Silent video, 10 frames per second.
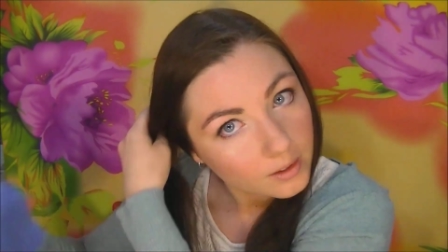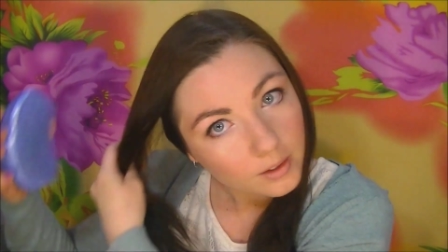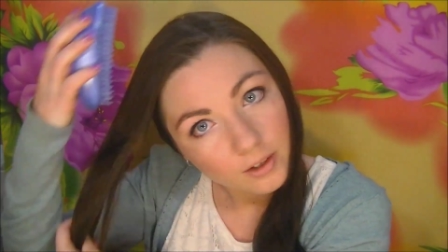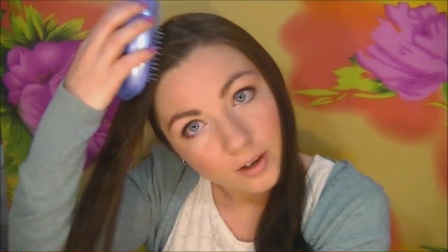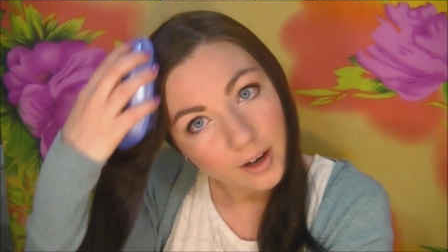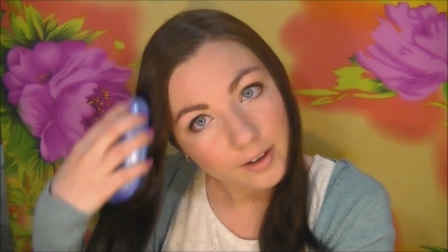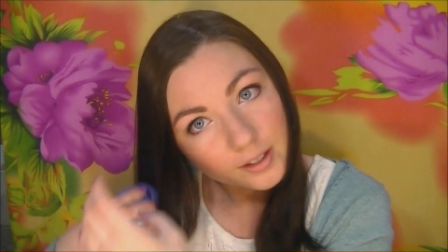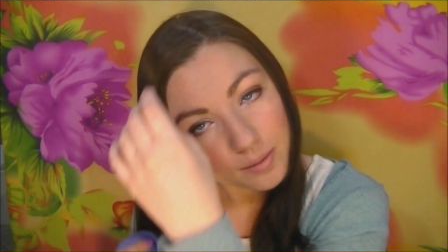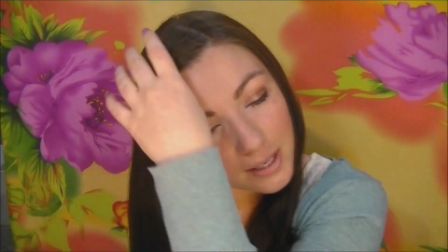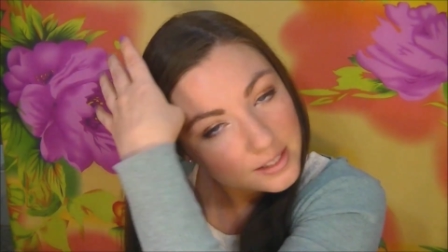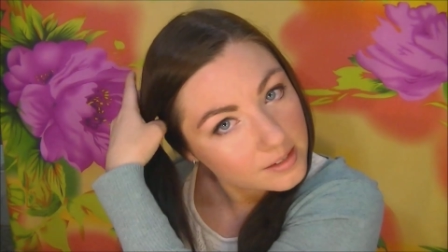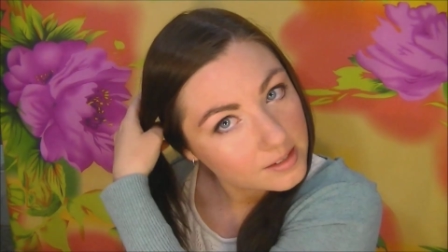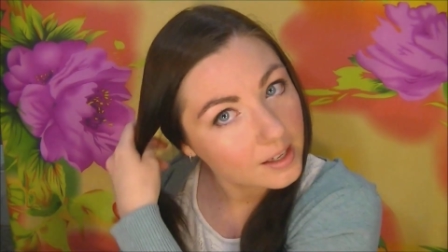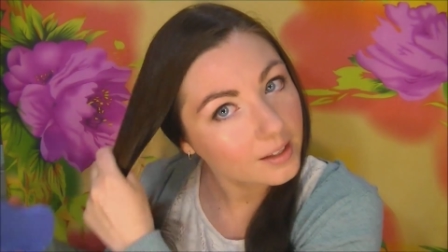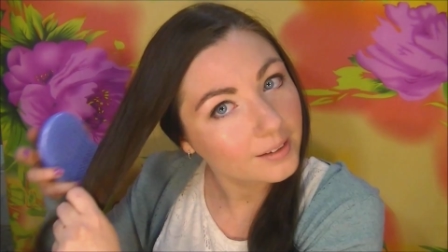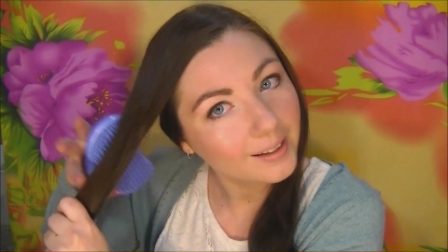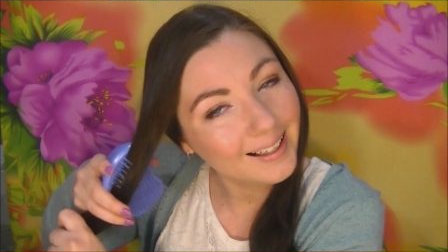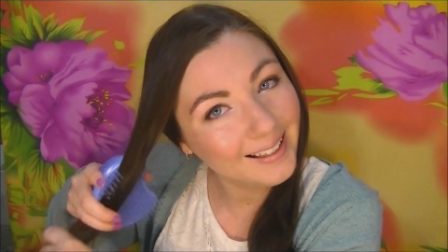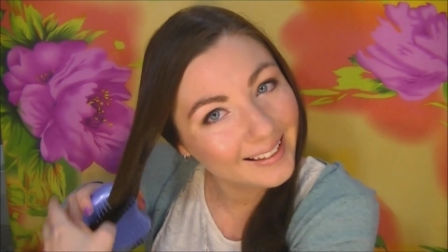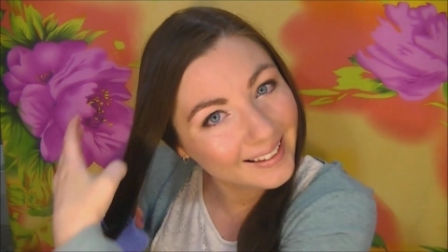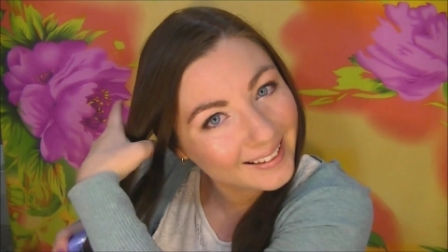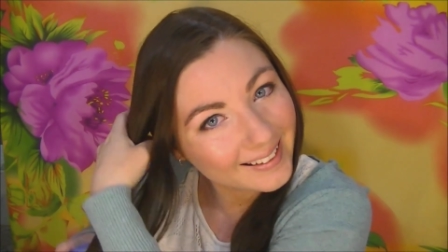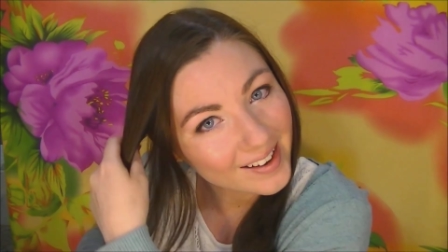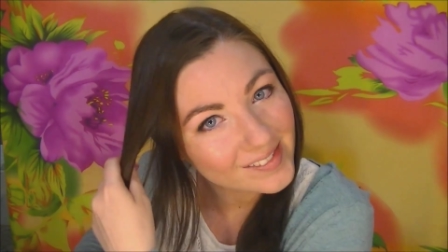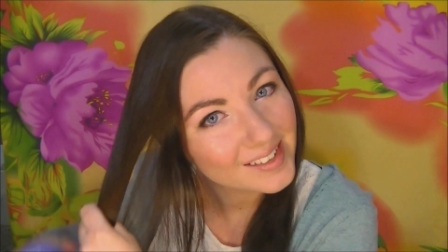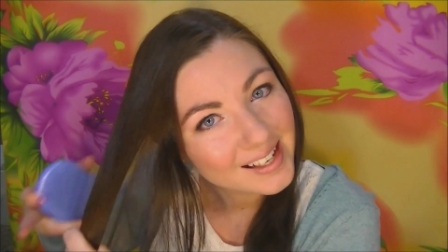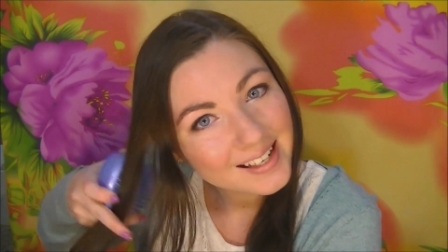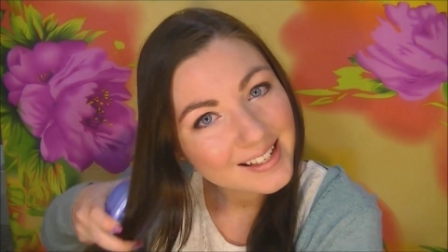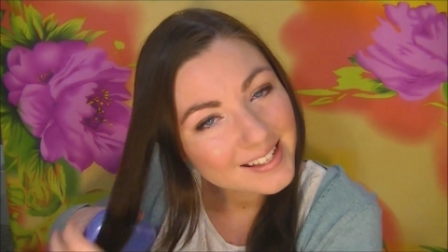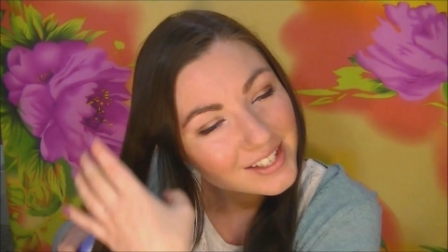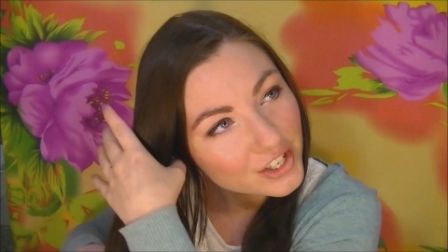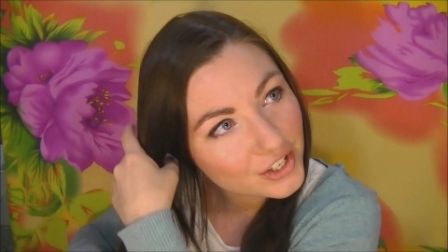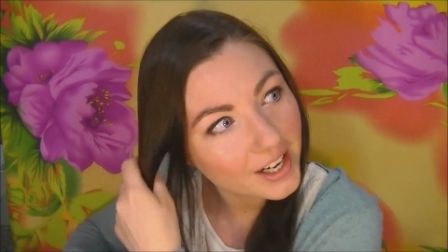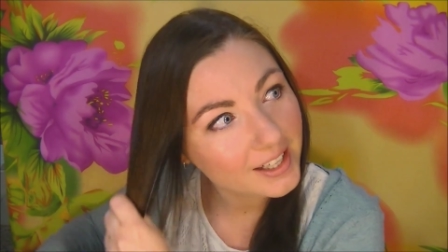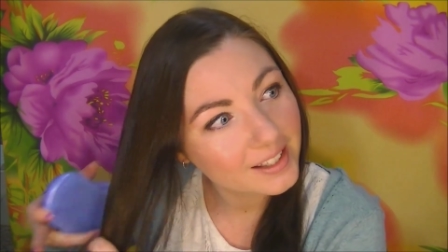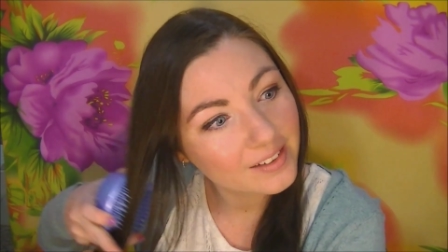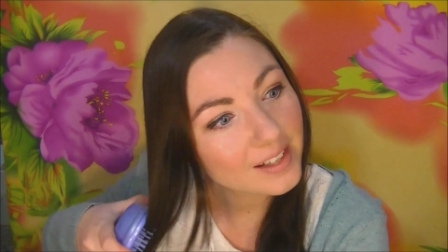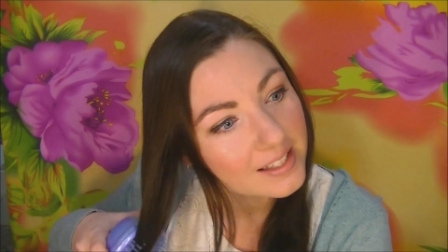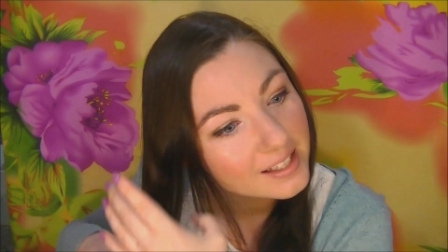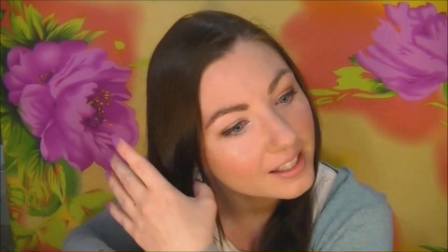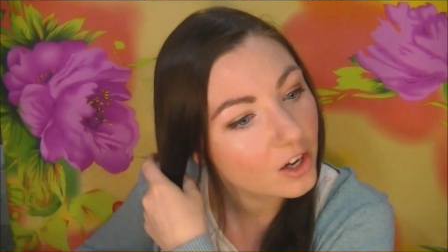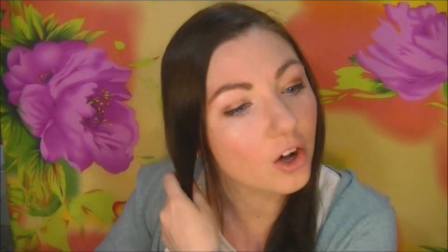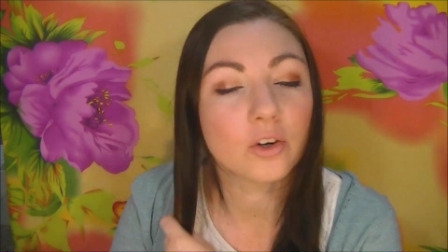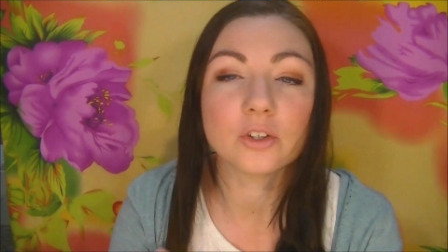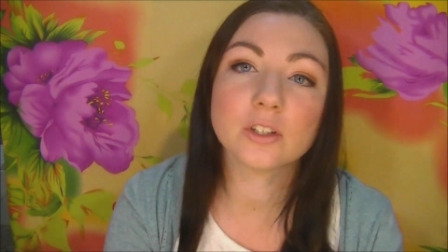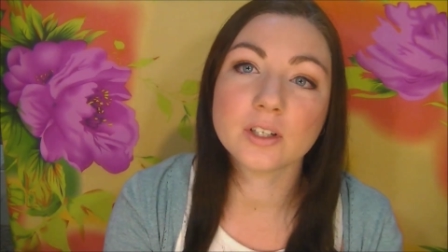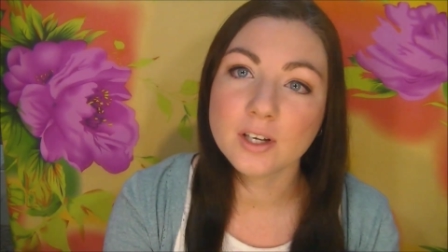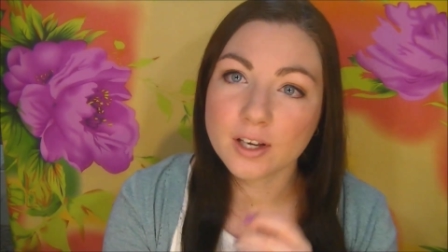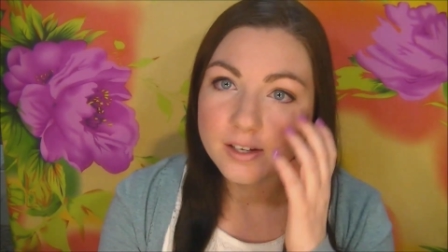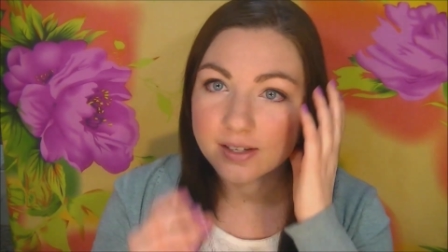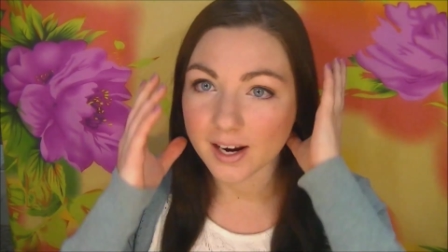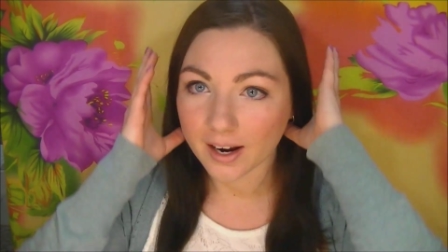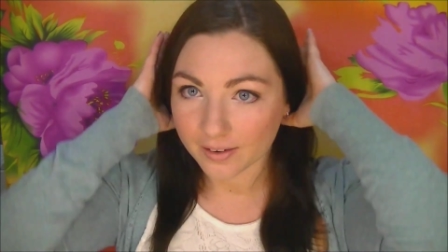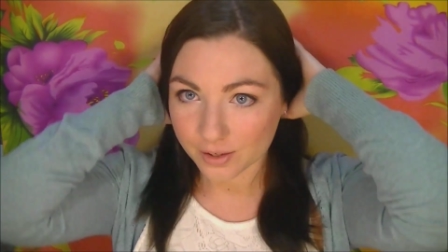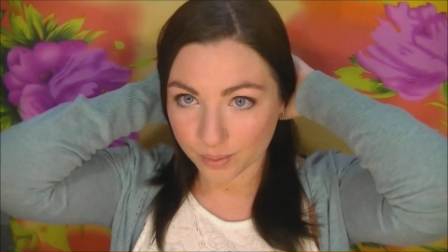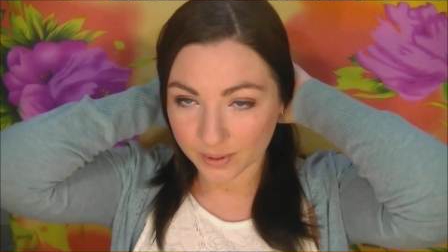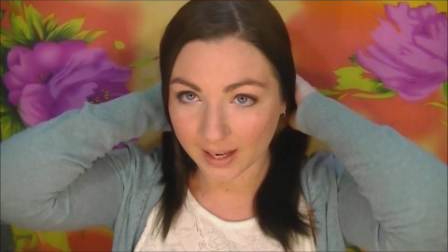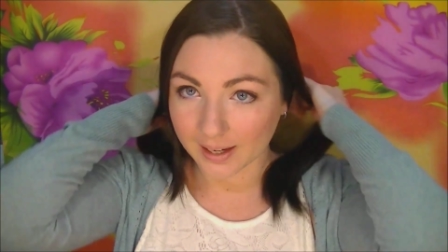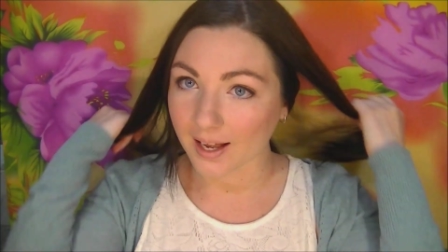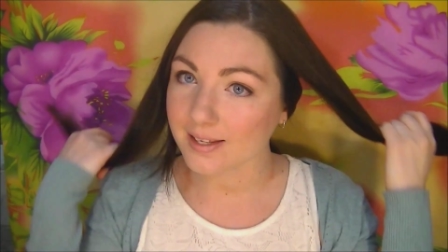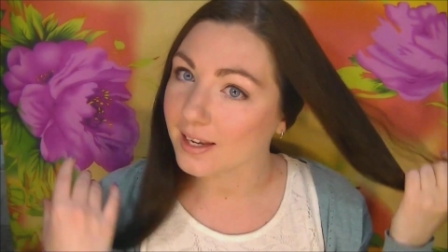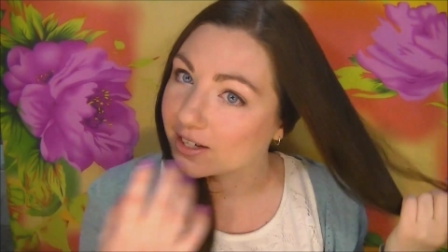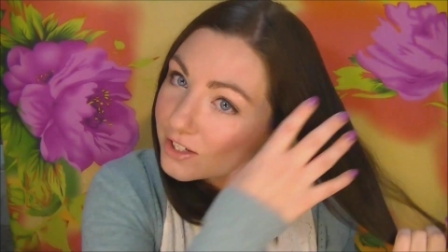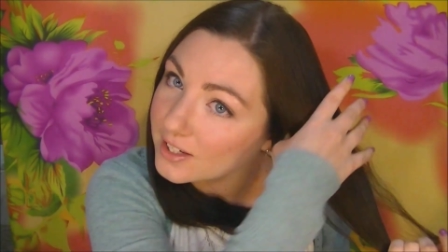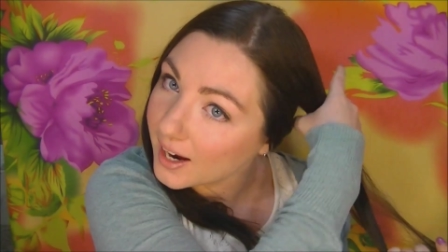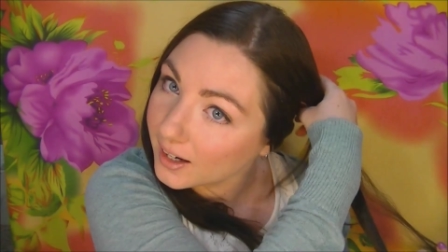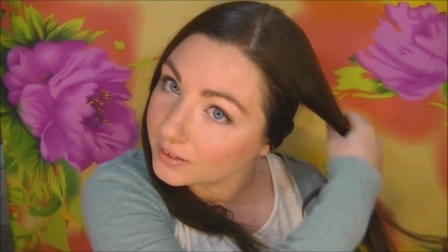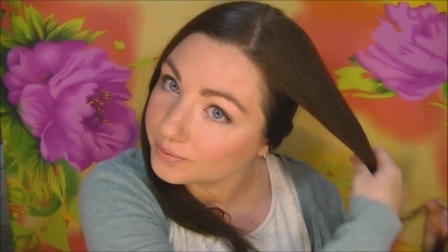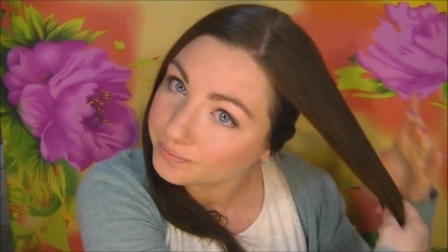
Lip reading: You know, I reckon it makes you sick. Yep, still reckon that it makes you get a cold. So now I've just put that last section down,